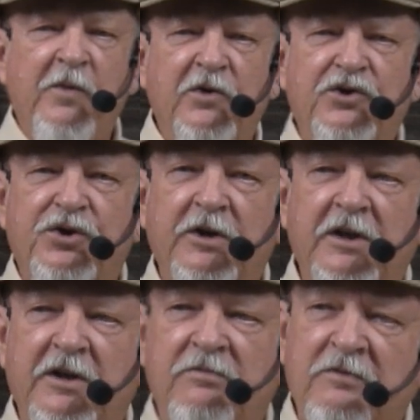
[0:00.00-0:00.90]

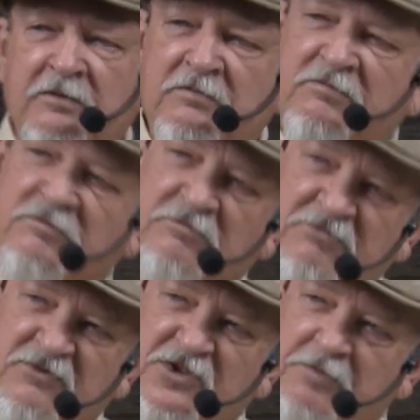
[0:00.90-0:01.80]
tree,
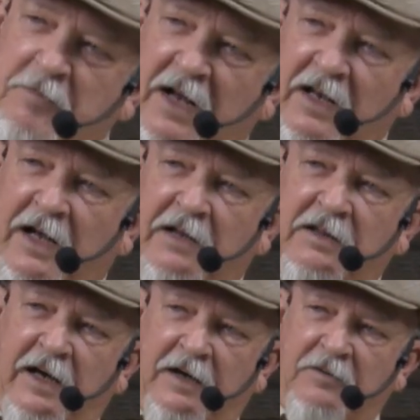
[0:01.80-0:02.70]
about like
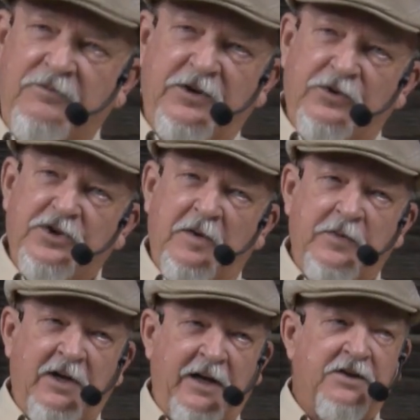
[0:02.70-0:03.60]
that, something
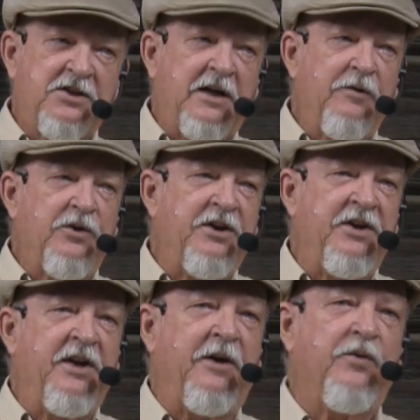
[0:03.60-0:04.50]
like, stay within
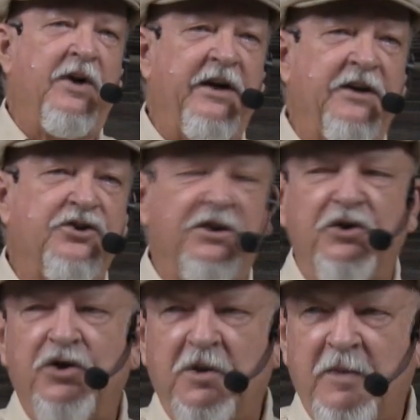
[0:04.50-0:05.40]
that range and you
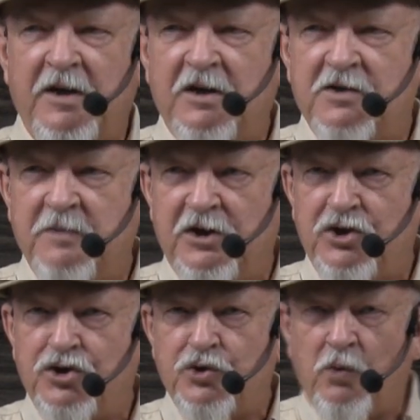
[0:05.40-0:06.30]
can make as many
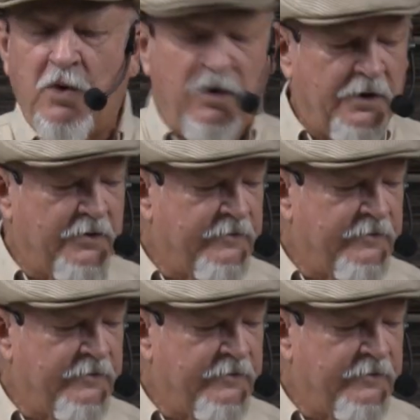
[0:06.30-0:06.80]
as you want.